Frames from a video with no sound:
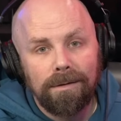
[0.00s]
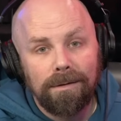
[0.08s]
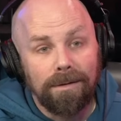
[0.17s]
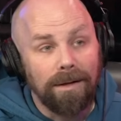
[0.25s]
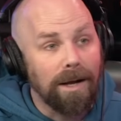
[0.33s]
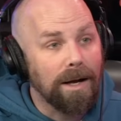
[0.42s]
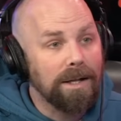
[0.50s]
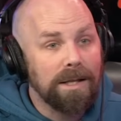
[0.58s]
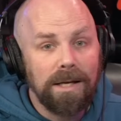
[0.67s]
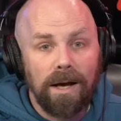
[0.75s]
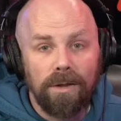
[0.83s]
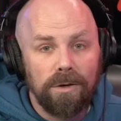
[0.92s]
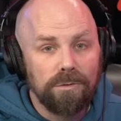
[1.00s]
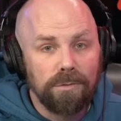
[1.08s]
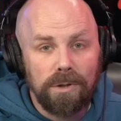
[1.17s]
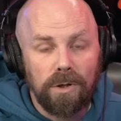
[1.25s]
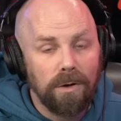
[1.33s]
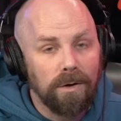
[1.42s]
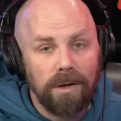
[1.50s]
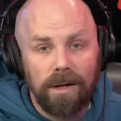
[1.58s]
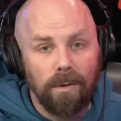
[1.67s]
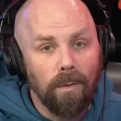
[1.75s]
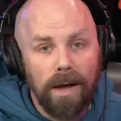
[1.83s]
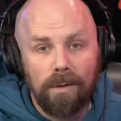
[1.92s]
None of the others returned in
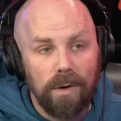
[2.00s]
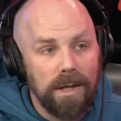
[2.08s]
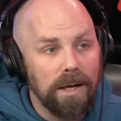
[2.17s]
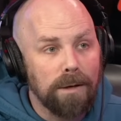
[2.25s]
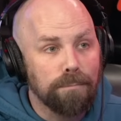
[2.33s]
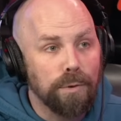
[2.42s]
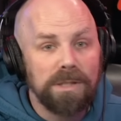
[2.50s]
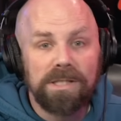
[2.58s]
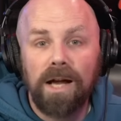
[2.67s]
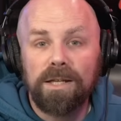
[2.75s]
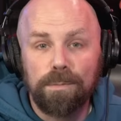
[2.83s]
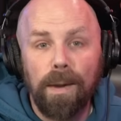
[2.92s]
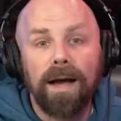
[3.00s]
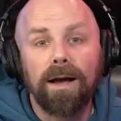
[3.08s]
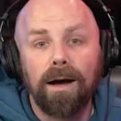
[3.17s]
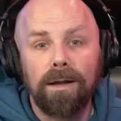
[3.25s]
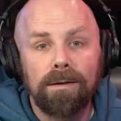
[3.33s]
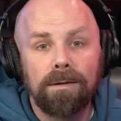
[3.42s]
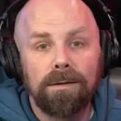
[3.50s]
a way where they could put tights back on.